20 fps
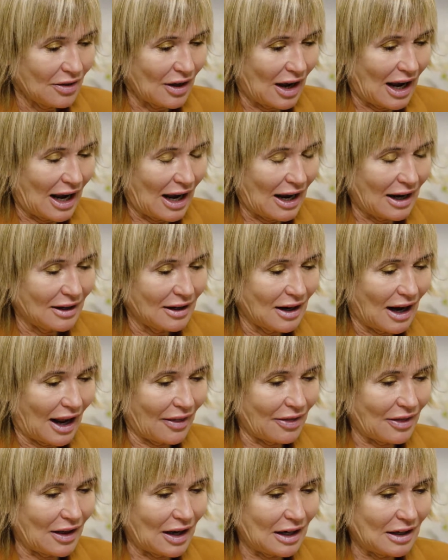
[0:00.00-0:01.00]
the hat,
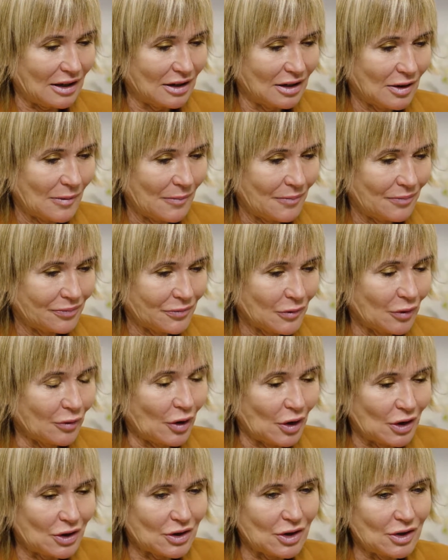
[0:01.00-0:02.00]
and then
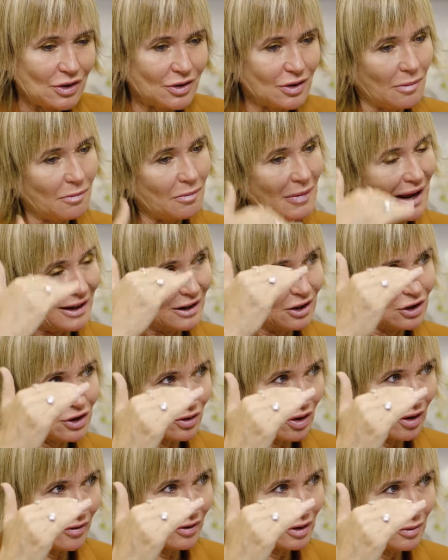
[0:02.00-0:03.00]
versus the
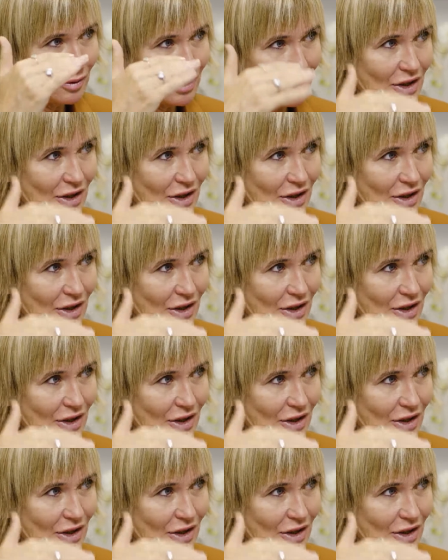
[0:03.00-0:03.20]
manager of it,